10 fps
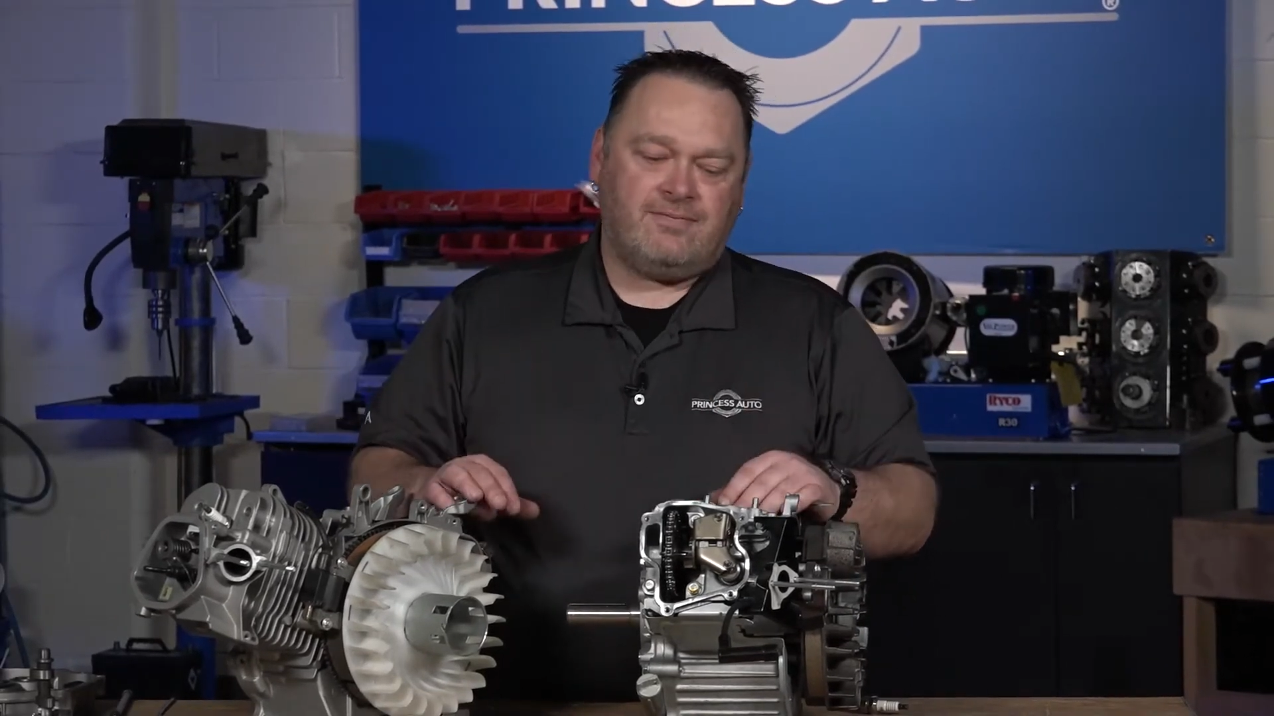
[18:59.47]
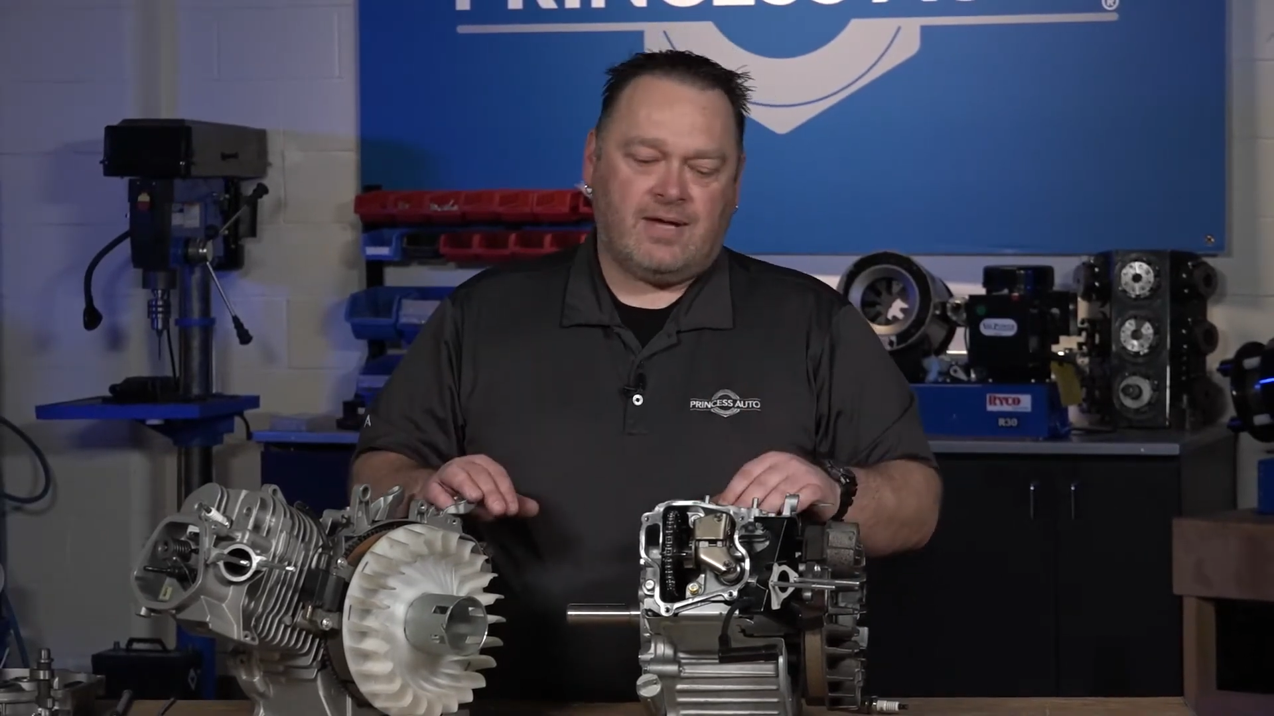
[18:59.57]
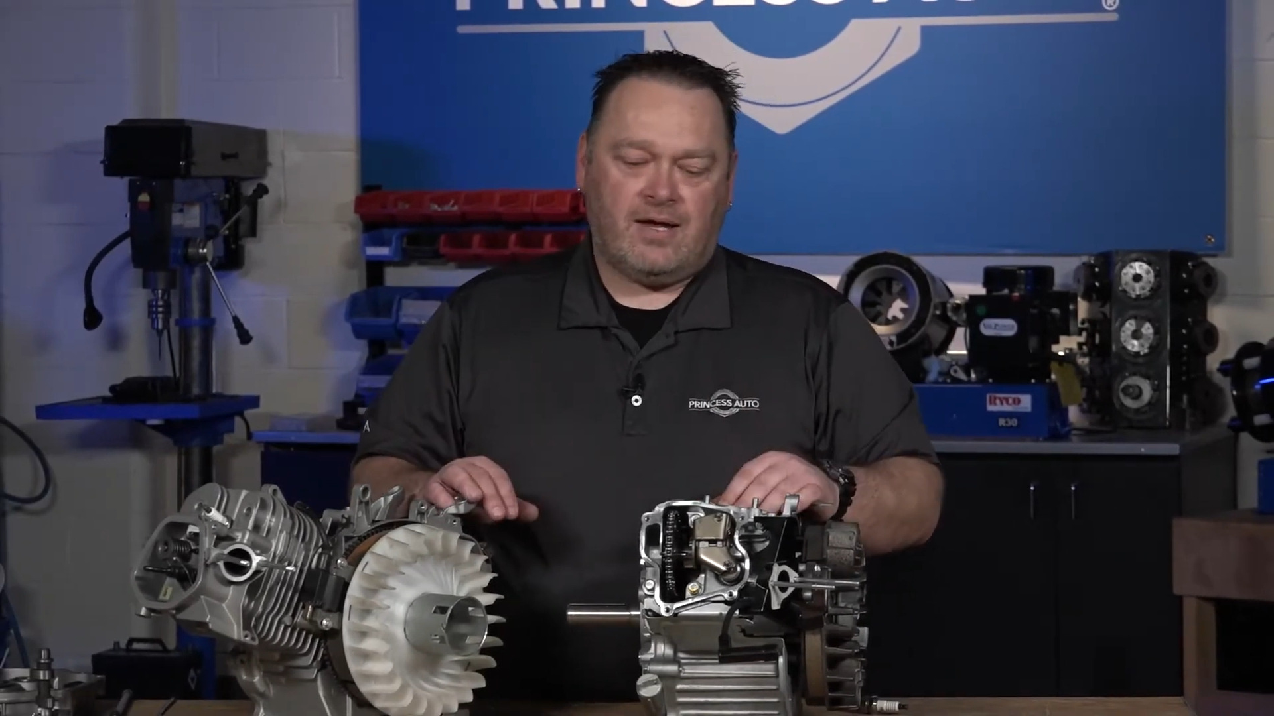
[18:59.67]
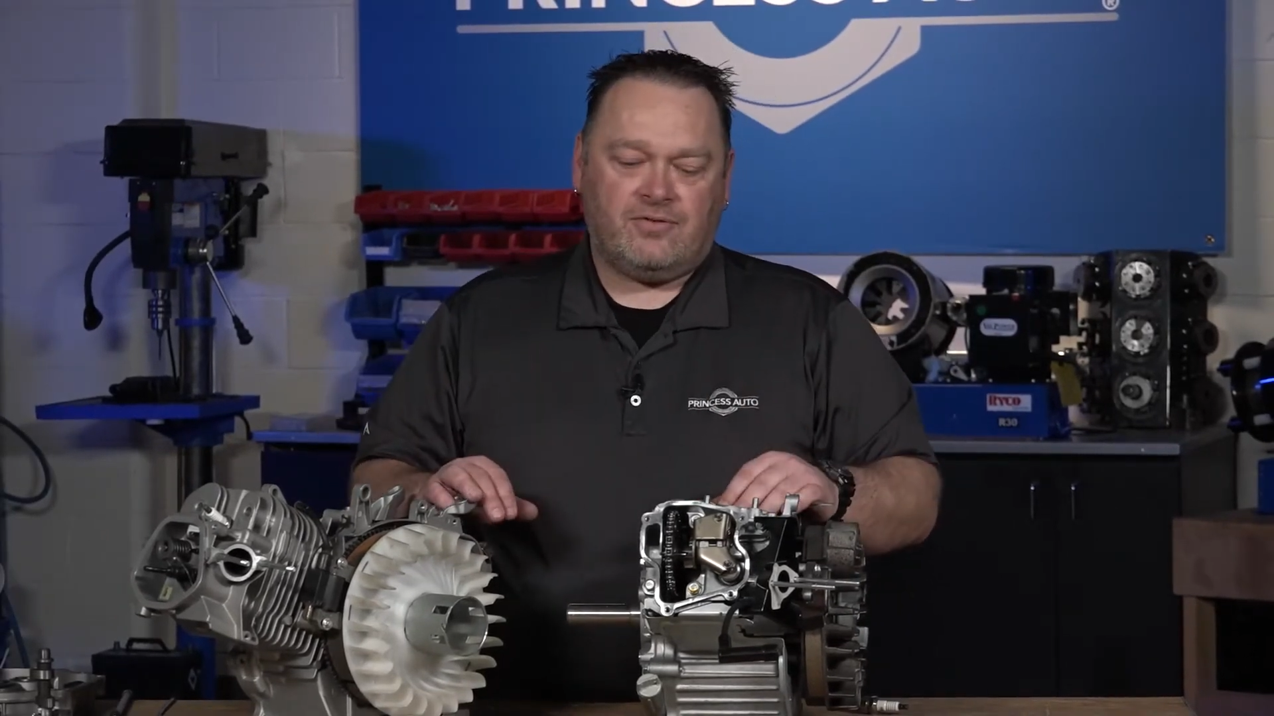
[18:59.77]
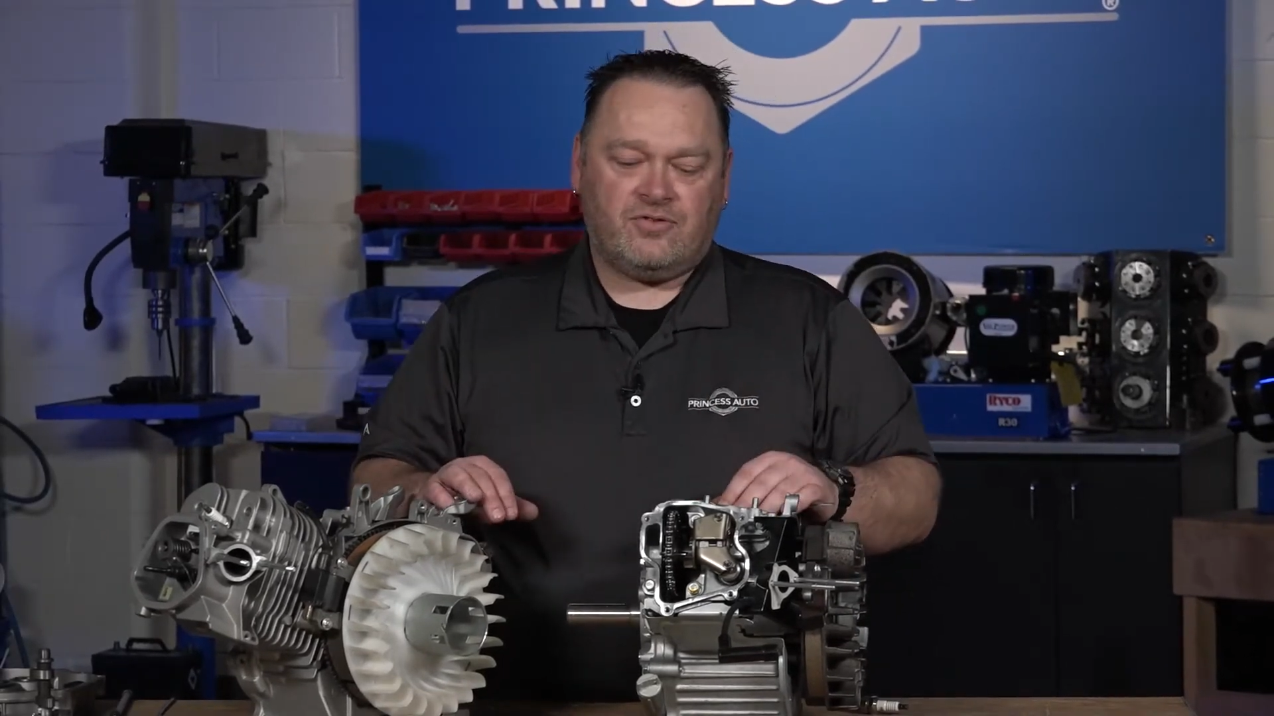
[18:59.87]

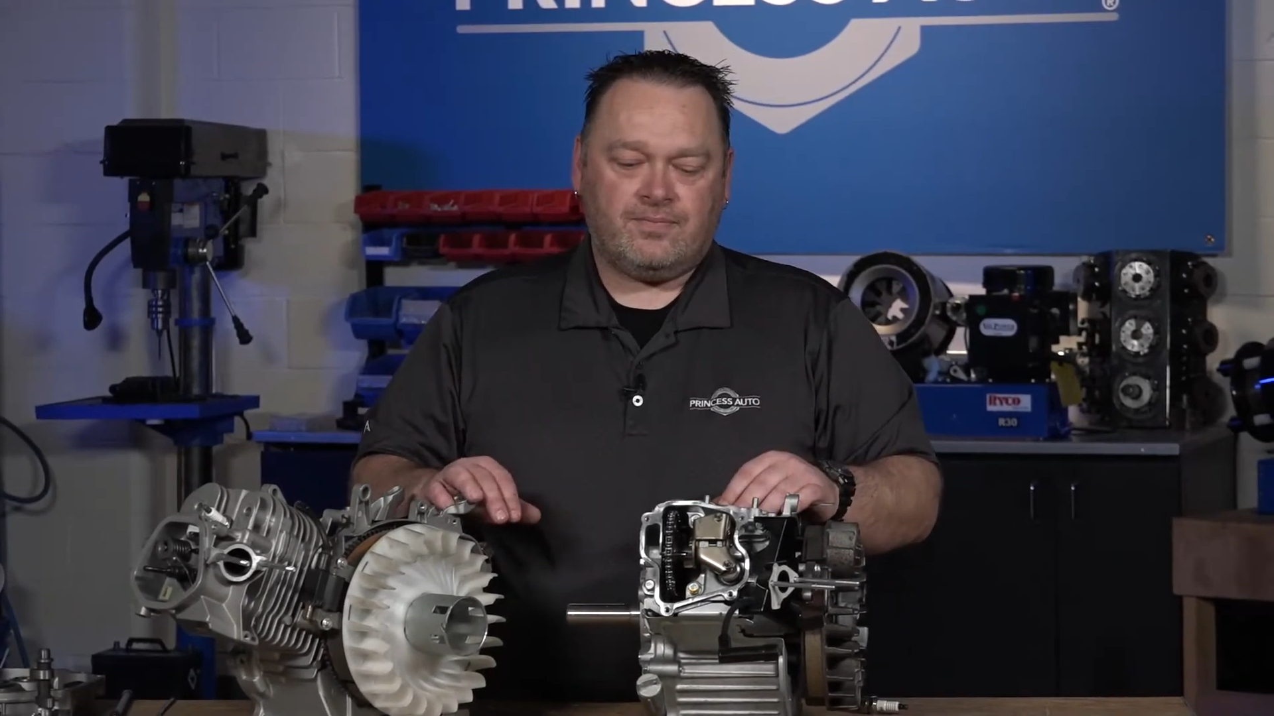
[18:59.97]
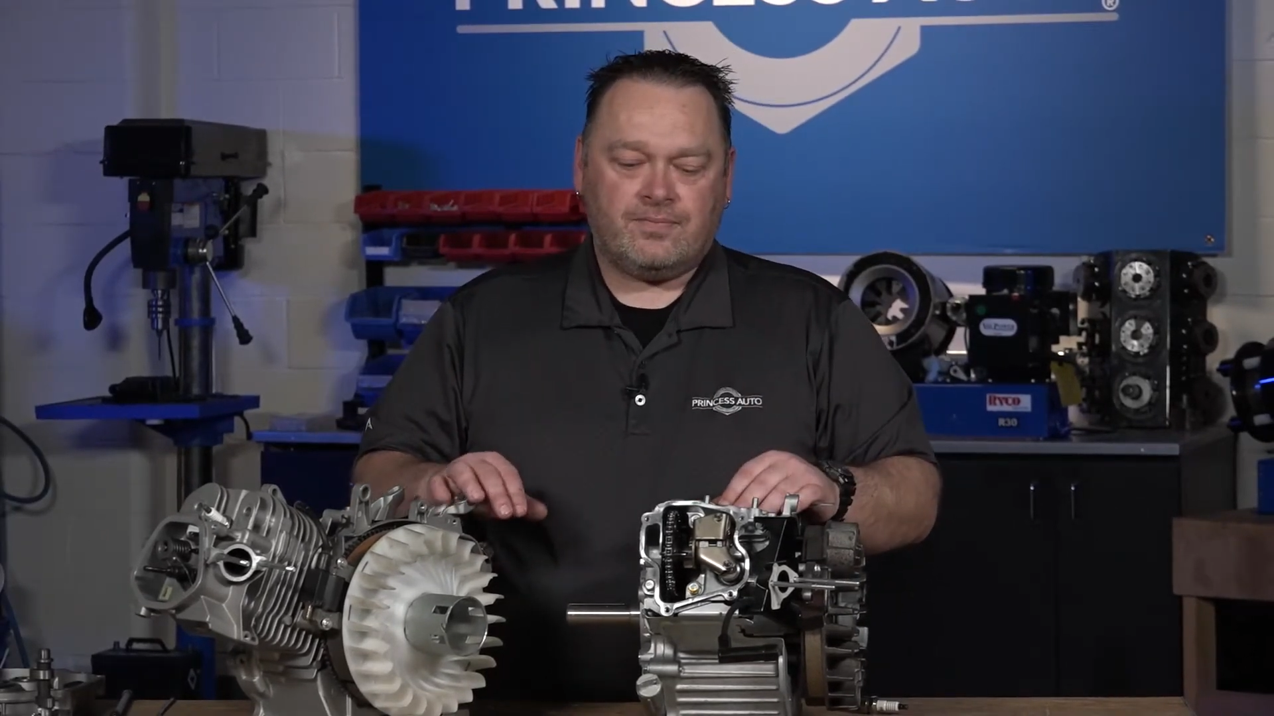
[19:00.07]
valves.